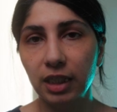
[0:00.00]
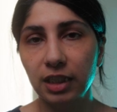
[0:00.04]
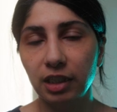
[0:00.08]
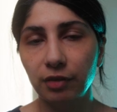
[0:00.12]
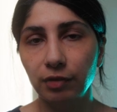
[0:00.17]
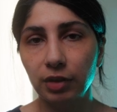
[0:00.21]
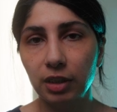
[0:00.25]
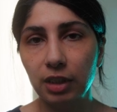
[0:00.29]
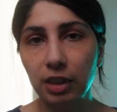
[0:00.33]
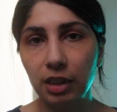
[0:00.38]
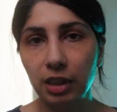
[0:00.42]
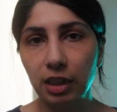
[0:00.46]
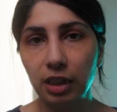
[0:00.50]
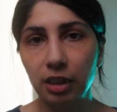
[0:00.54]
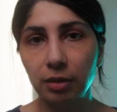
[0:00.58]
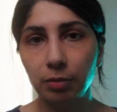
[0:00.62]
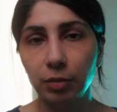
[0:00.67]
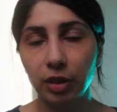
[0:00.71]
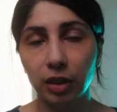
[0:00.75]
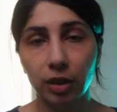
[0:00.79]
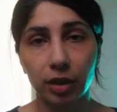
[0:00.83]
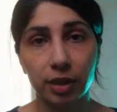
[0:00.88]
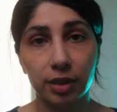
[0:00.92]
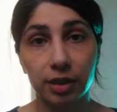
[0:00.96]
A7C
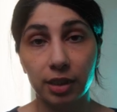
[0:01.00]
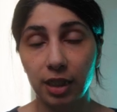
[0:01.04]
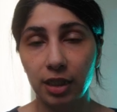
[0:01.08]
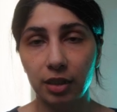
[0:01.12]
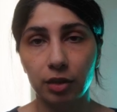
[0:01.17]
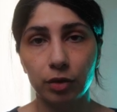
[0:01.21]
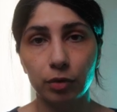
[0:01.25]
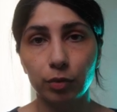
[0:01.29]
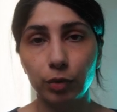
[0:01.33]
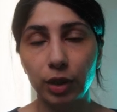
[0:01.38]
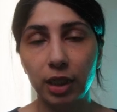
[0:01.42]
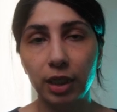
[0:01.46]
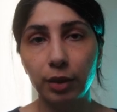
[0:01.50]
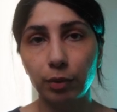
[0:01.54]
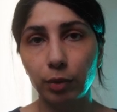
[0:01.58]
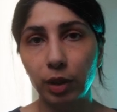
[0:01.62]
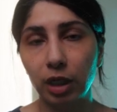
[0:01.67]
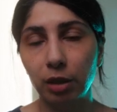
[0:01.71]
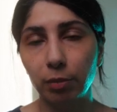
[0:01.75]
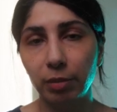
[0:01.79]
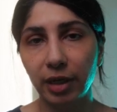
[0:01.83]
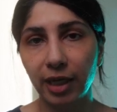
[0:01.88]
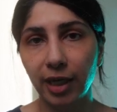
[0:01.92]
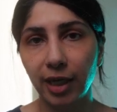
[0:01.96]
because it's really,
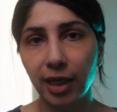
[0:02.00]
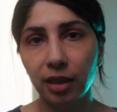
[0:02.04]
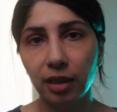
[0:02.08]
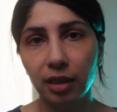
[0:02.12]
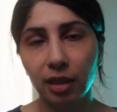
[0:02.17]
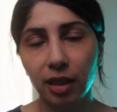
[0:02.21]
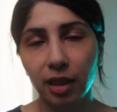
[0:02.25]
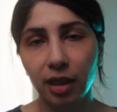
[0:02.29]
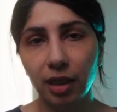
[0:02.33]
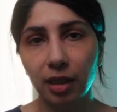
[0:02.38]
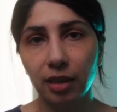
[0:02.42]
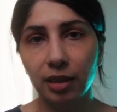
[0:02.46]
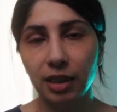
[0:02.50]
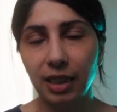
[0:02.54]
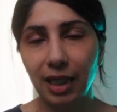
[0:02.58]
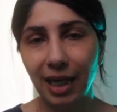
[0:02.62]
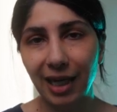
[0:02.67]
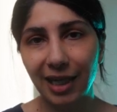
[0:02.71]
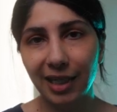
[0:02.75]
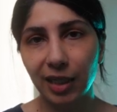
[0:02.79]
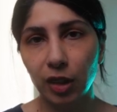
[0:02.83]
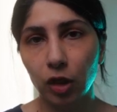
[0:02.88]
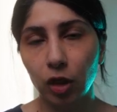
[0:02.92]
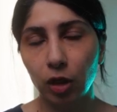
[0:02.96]
really bad. The
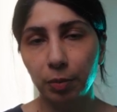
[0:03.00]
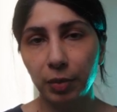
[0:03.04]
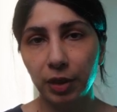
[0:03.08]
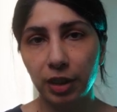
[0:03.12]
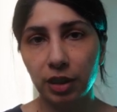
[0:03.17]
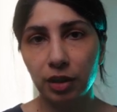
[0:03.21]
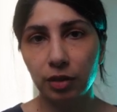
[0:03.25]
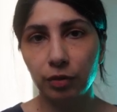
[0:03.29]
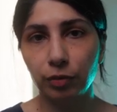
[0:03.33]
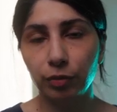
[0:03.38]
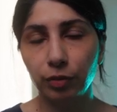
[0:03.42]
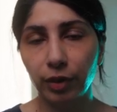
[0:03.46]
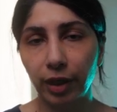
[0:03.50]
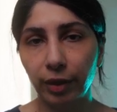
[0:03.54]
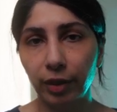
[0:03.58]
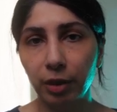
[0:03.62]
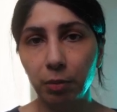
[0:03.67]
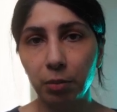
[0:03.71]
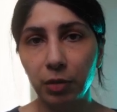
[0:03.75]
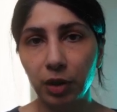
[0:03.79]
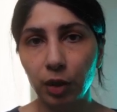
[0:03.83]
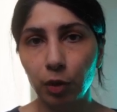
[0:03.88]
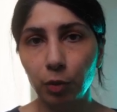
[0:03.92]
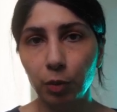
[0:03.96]
eye cup is very
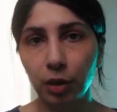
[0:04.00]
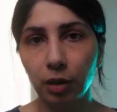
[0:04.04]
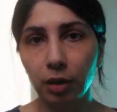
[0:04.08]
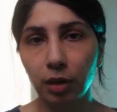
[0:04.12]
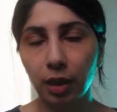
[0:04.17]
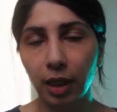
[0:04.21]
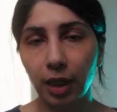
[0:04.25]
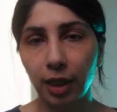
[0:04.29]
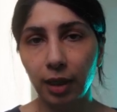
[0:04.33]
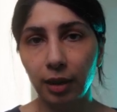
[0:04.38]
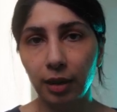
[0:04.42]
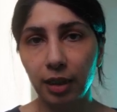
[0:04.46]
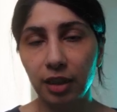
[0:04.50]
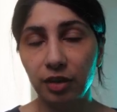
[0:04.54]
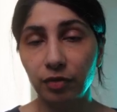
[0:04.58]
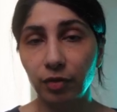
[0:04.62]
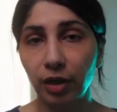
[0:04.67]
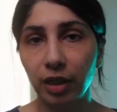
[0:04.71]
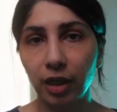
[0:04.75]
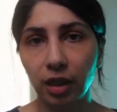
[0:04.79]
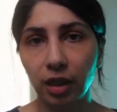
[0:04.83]
minimal and it's very